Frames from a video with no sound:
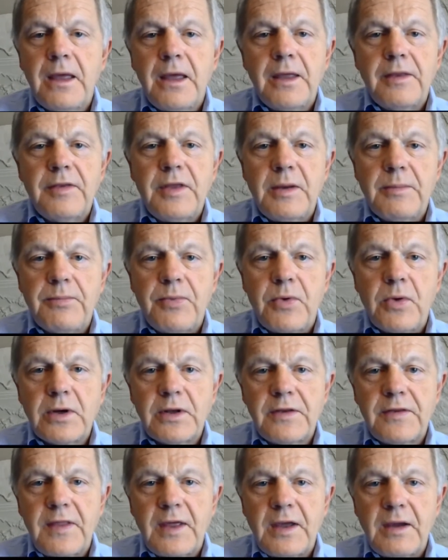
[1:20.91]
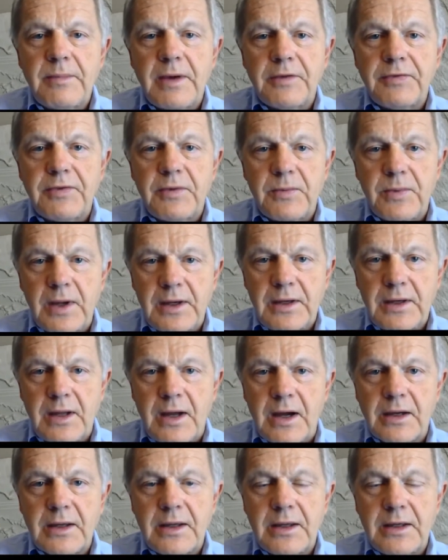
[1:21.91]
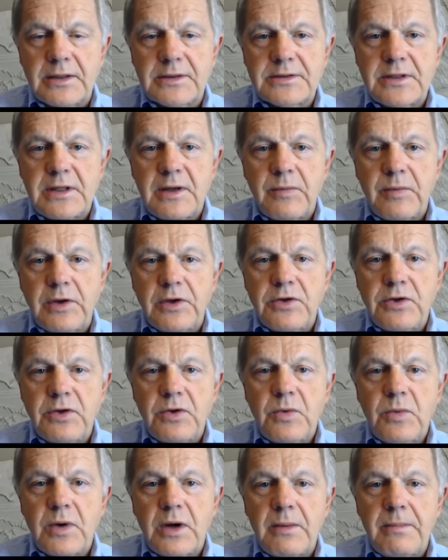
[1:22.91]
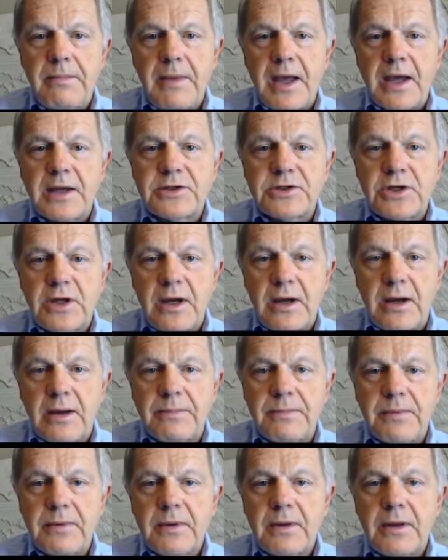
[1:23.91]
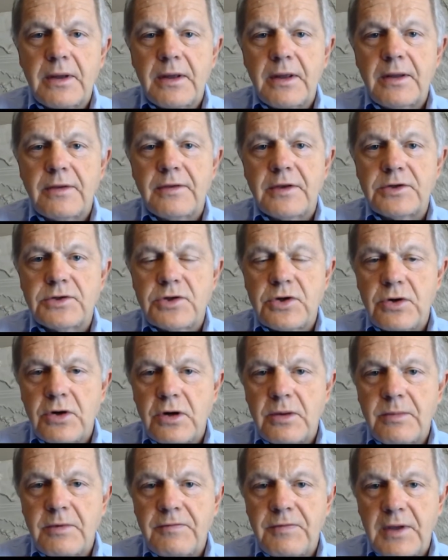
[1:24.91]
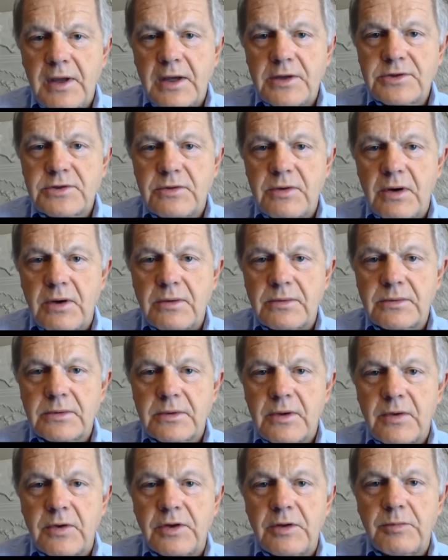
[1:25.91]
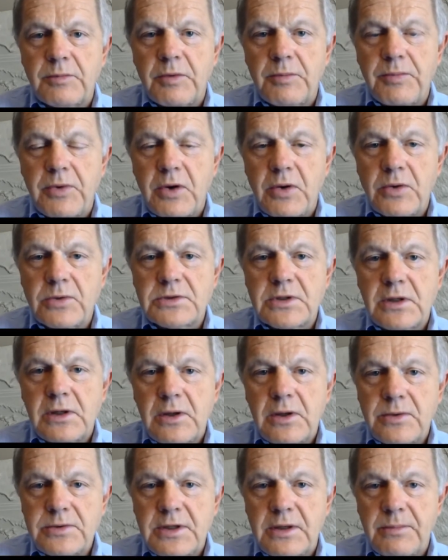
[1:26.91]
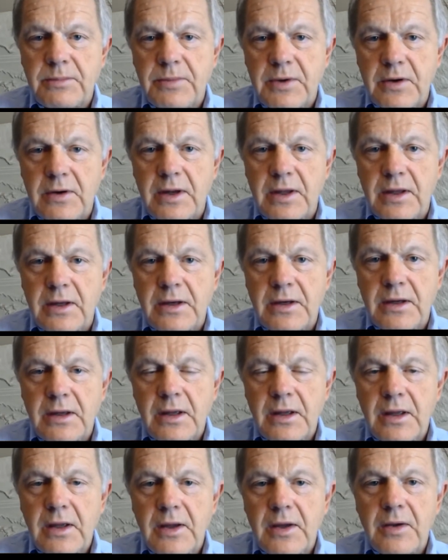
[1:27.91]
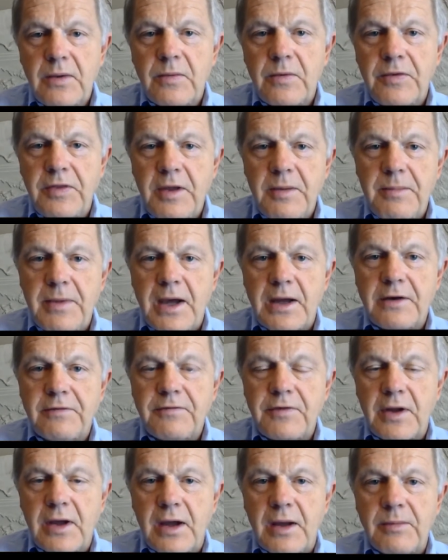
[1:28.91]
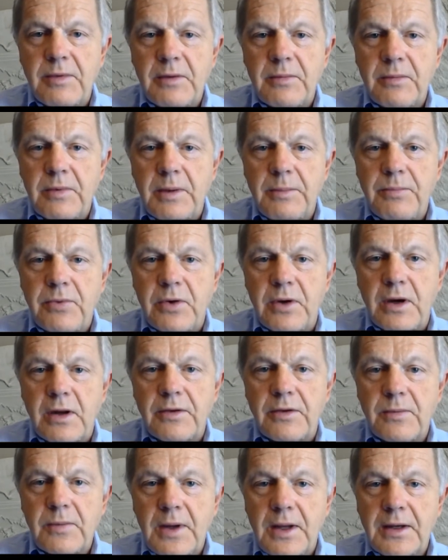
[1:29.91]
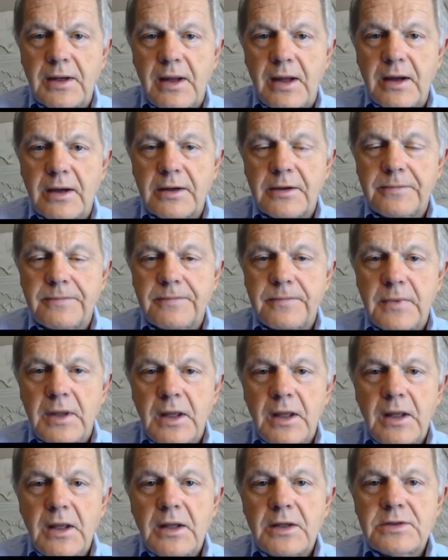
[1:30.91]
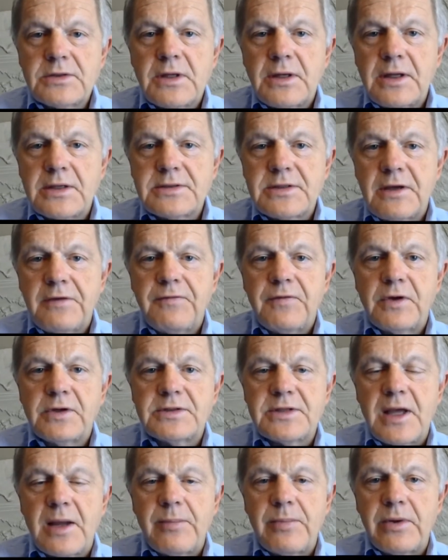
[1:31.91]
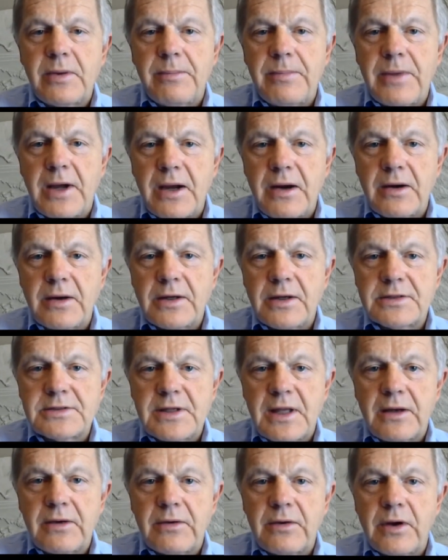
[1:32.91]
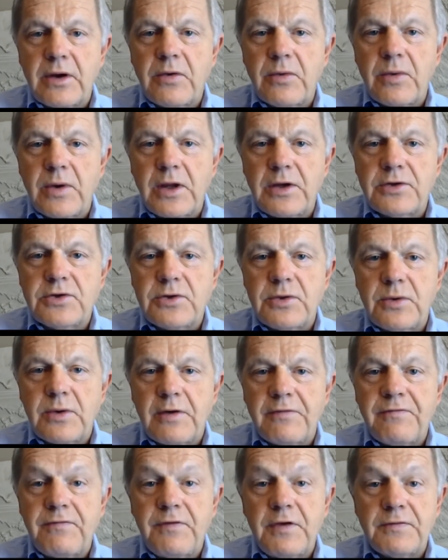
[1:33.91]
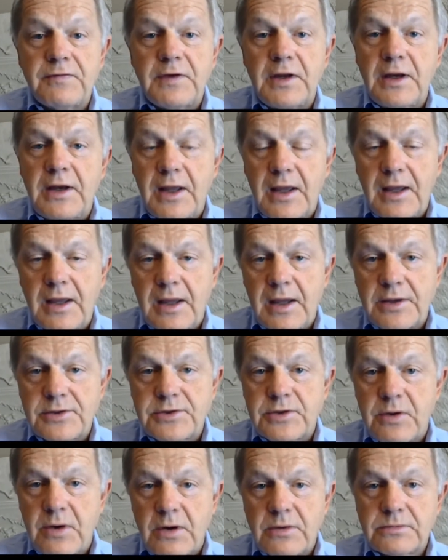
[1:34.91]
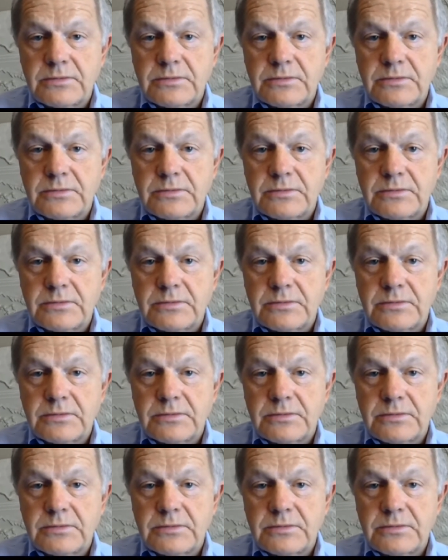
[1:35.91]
The important thing about the rate lock is that we do want to match up the term of the escrow or the proposed closing period with the amount of time that we put on the rate lock. So let's say, for example, a buyer and a seller agreed to a 50-day escrow,